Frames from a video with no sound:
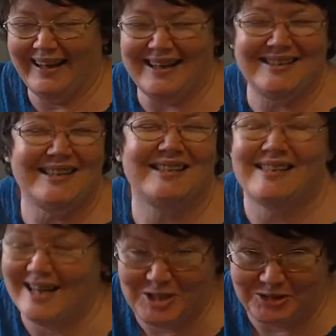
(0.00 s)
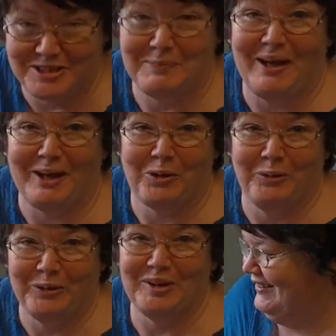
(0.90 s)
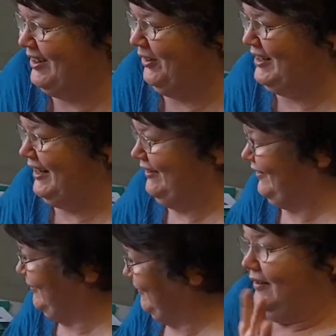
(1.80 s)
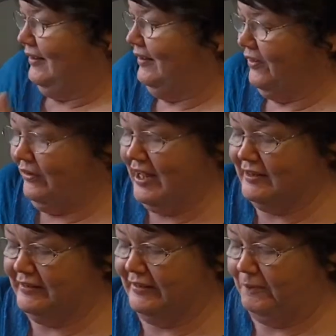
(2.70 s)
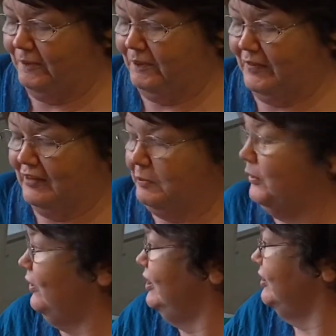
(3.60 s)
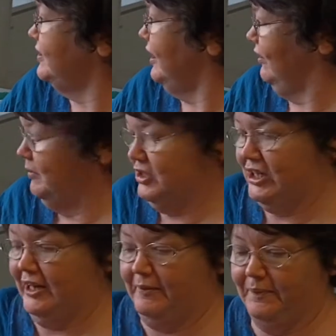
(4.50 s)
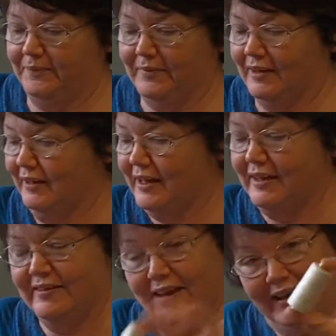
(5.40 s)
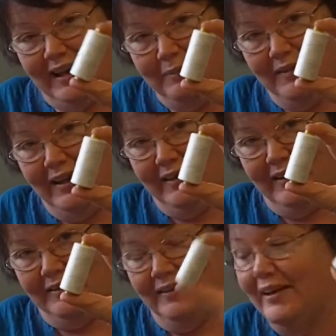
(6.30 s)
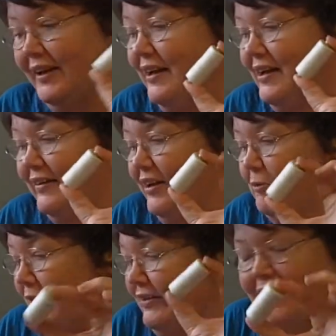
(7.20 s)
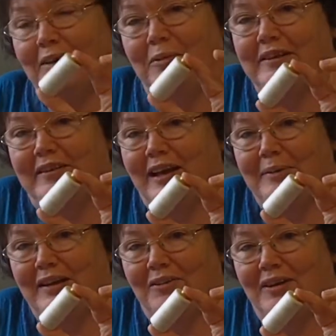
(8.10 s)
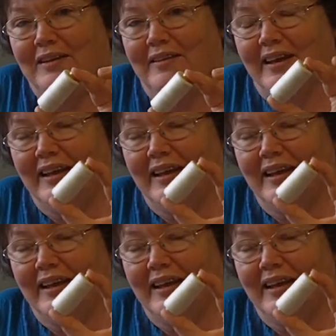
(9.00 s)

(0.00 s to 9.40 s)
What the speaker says: it's essential to buy crewel sewing needles. Threads to put on your sewing machine. Yeah, see, it comes like this. There's only one thing I want to say about threads.